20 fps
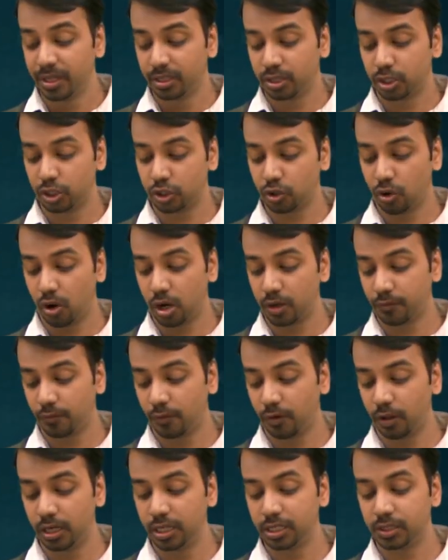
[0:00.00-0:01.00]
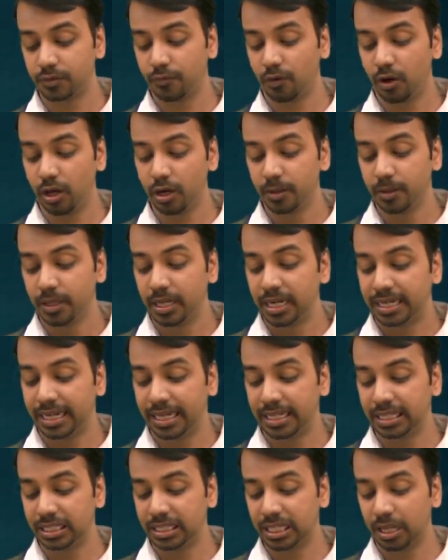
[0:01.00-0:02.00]
The shortfall is for
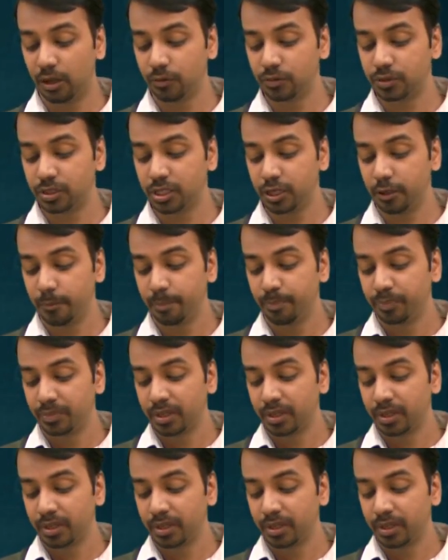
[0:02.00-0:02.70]
10,000